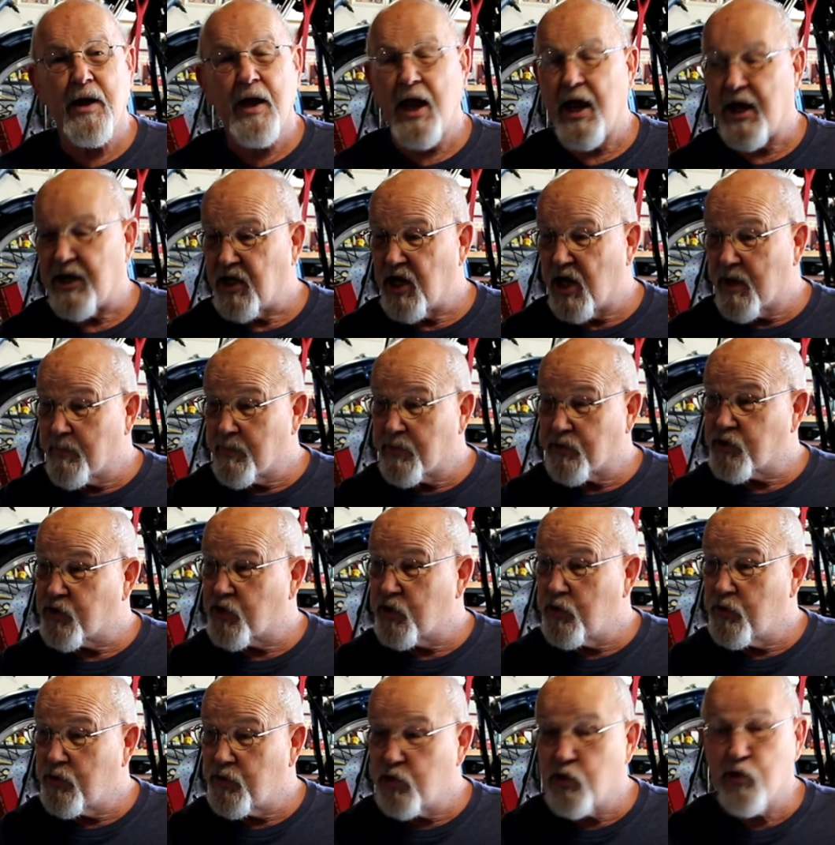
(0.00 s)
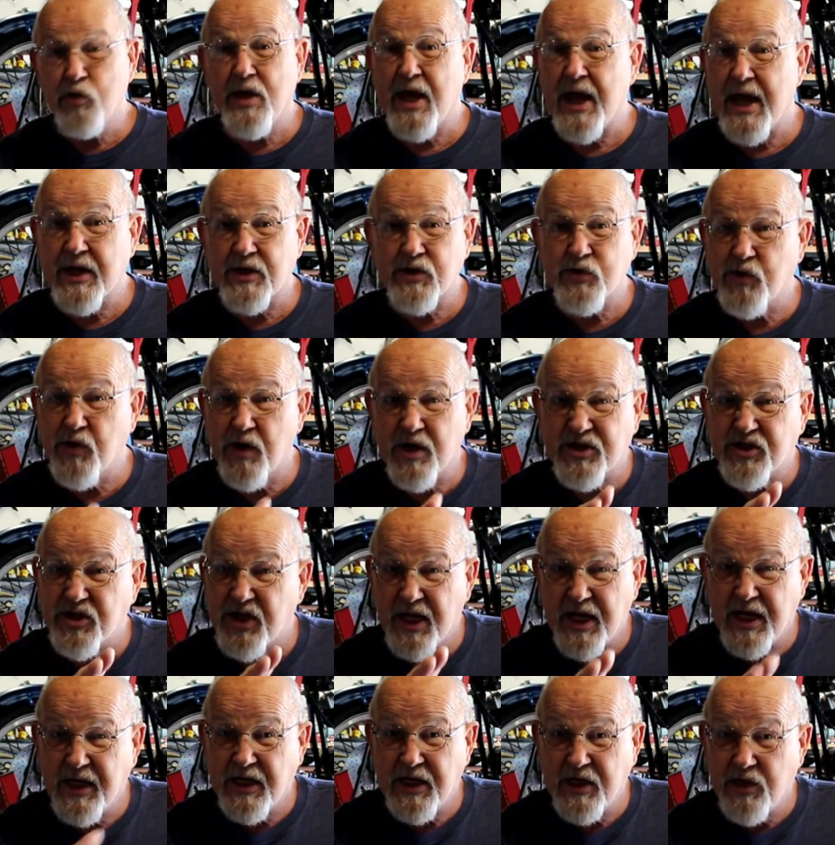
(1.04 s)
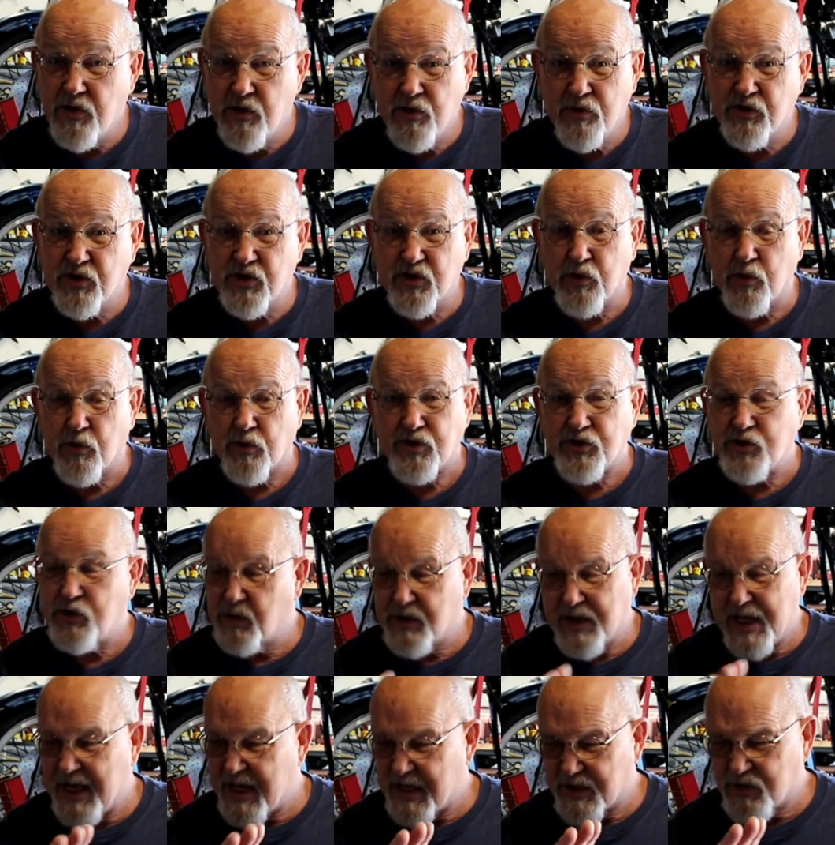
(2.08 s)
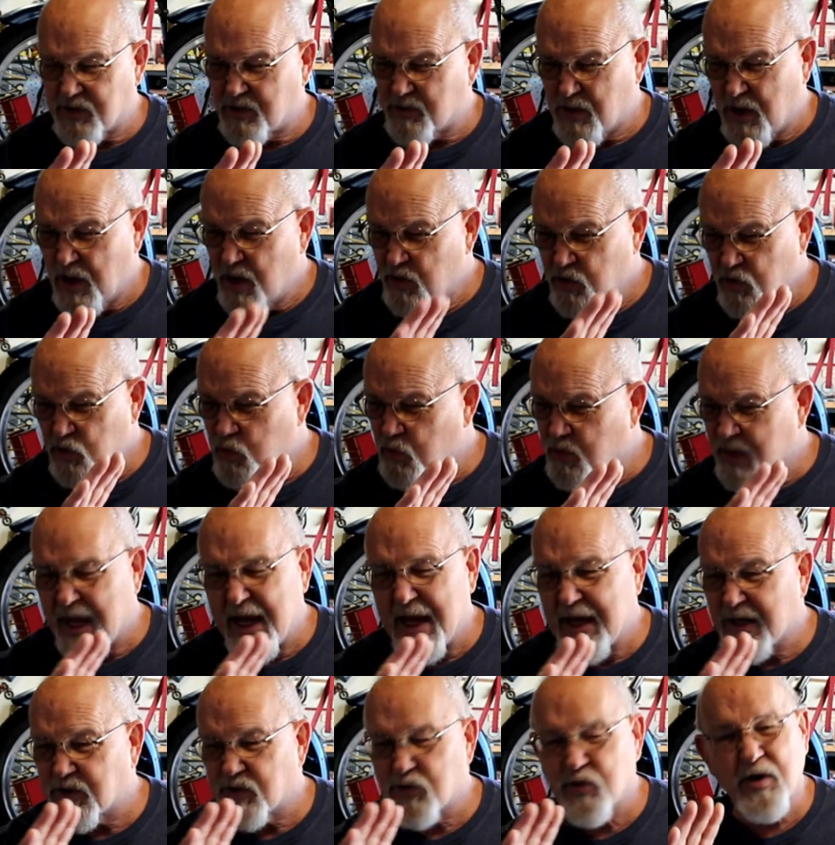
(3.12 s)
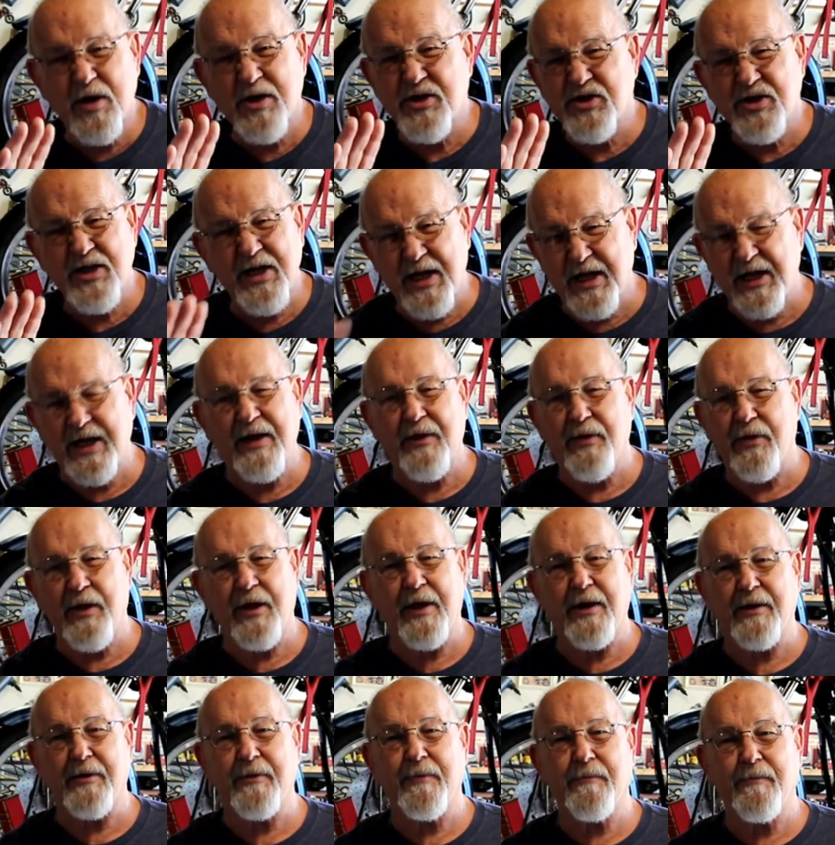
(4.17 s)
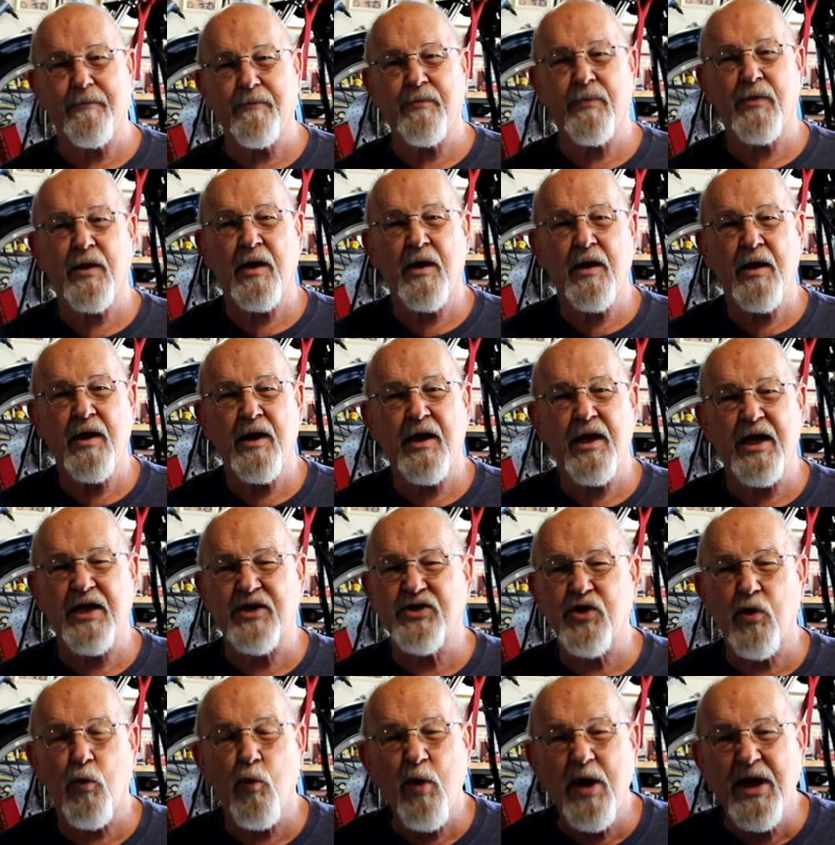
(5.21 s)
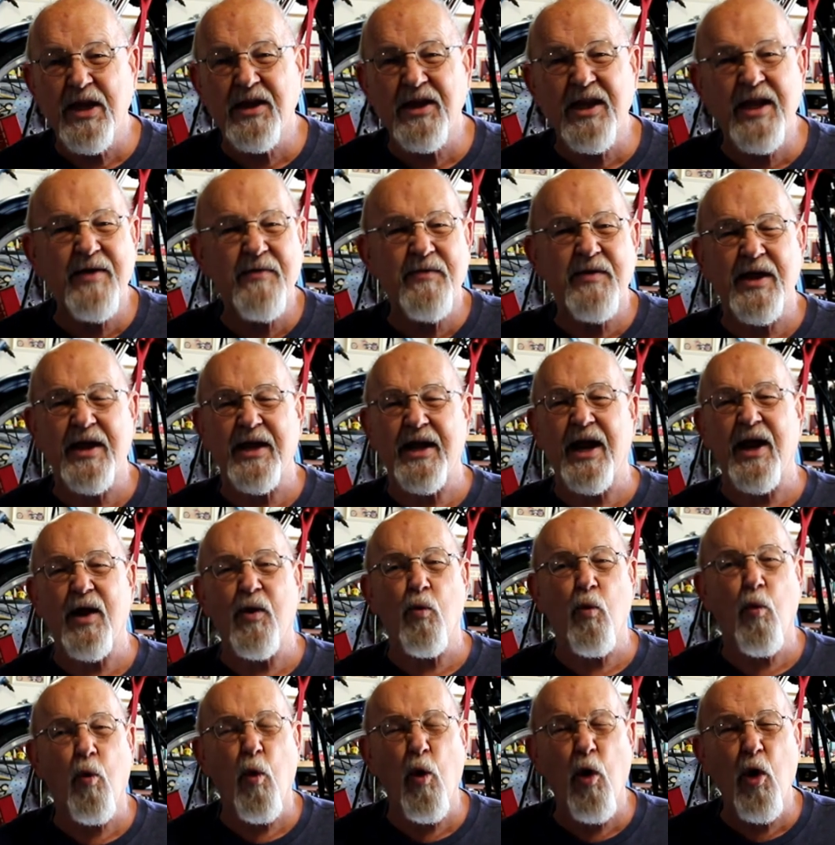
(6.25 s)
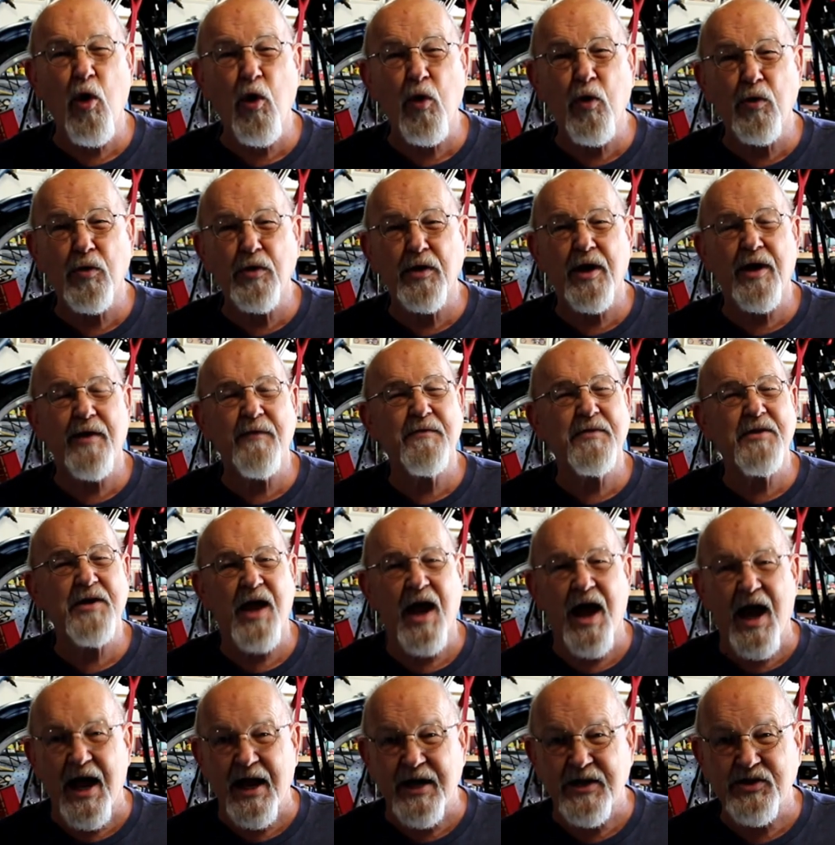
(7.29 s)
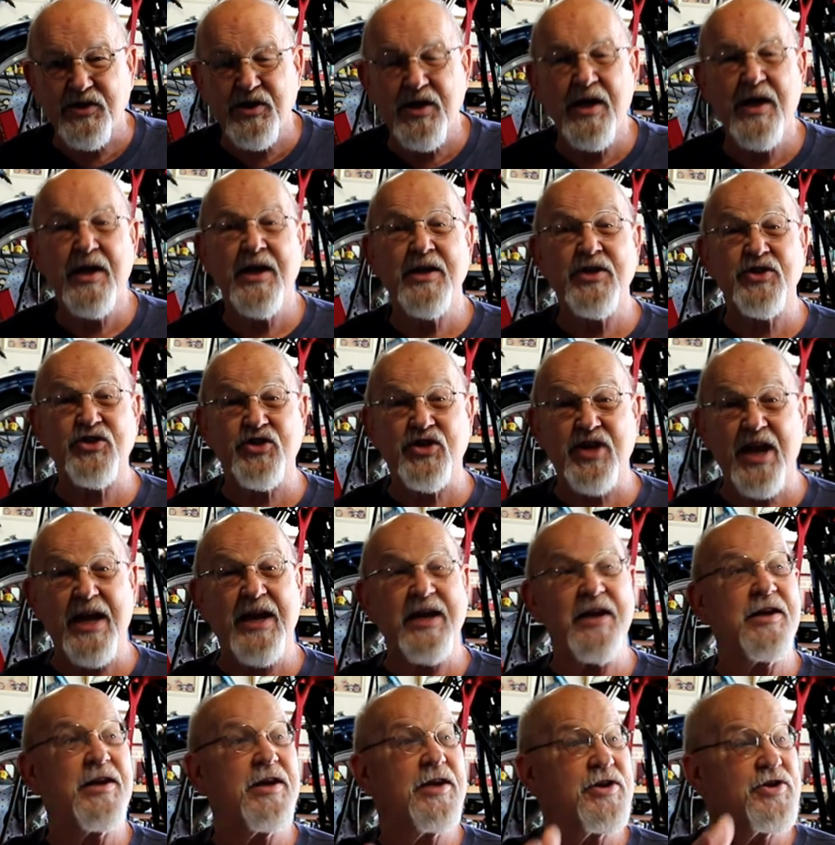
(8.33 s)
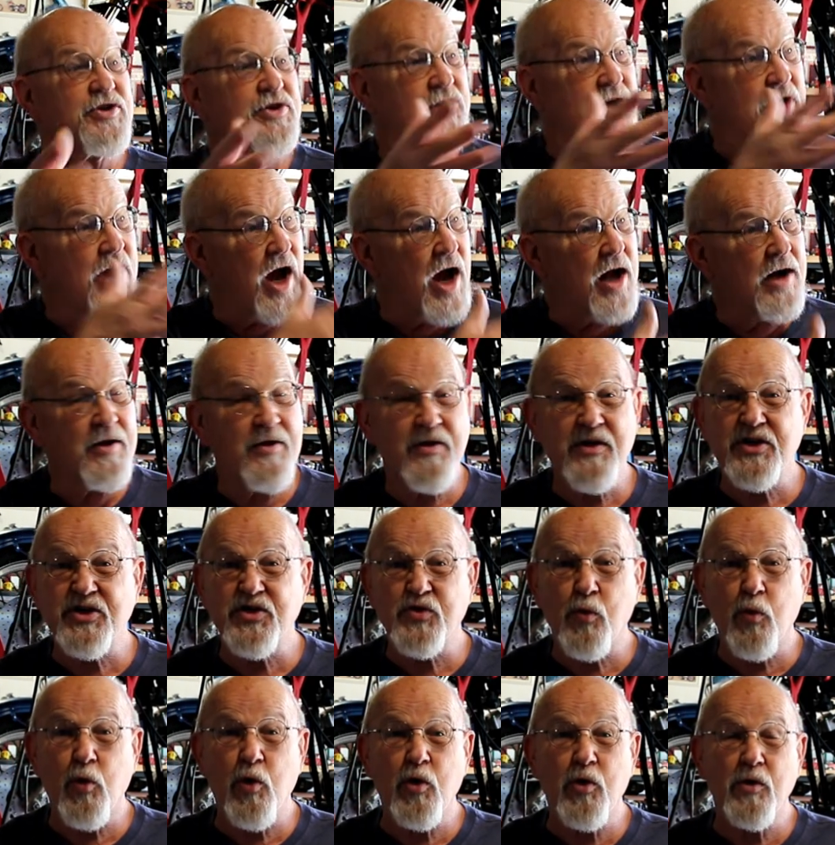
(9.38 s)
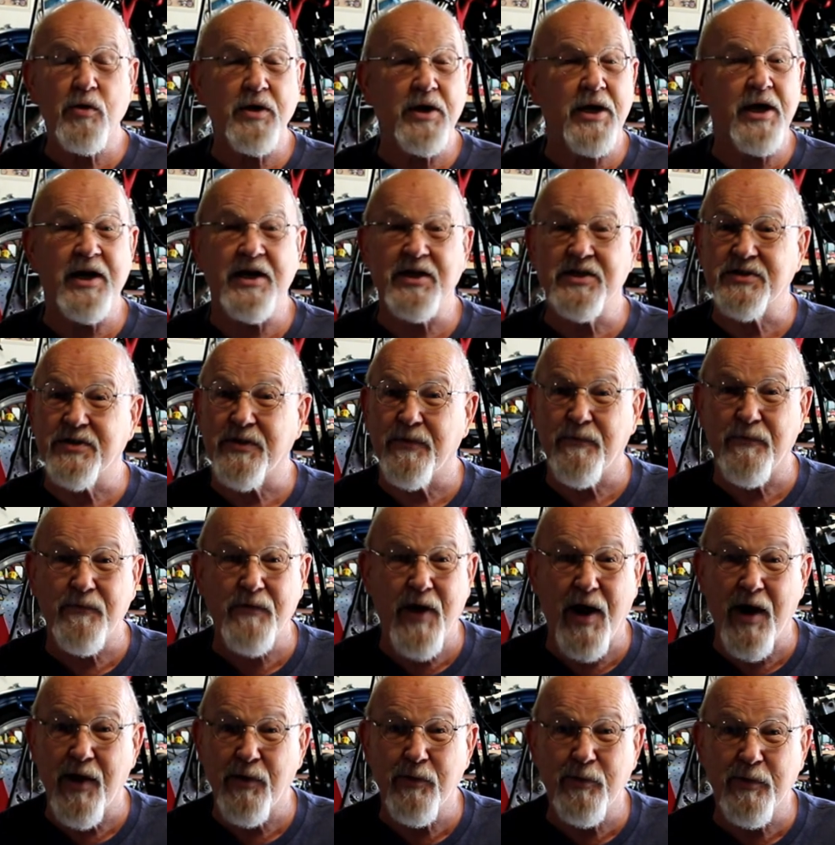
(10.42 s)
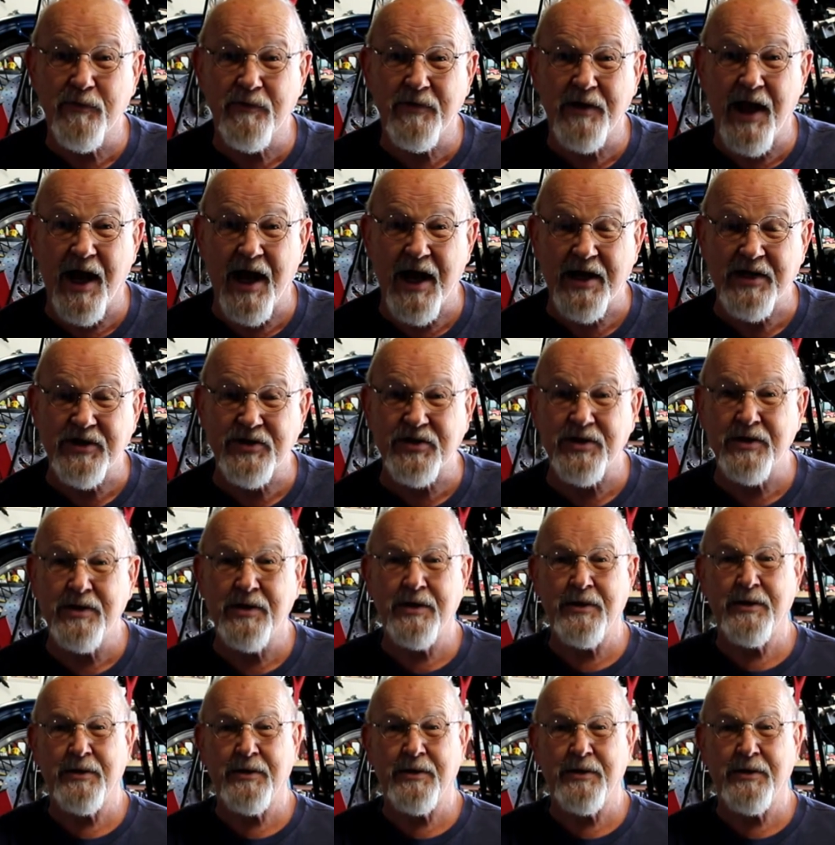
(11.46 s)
And number two, you can't trust any news source. You can't trust anything. We live in a world of lies. Satan is the god of this world, and he's the father of lies.